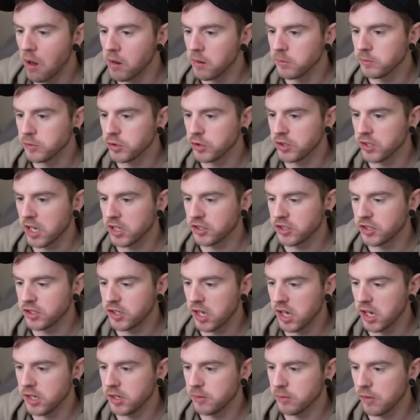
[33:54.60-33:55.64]
There's that
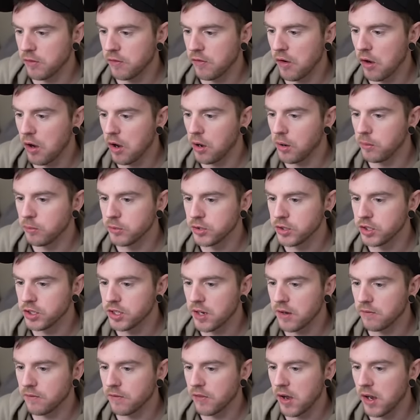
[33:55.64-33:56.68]
stain before with the
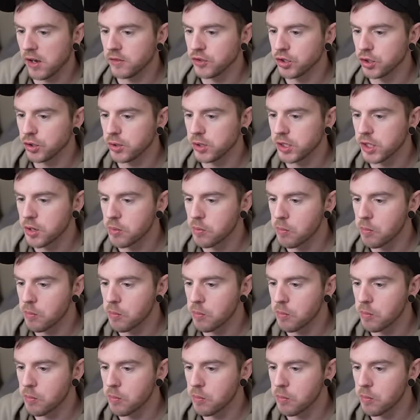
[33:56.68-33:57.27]
7-5 suited.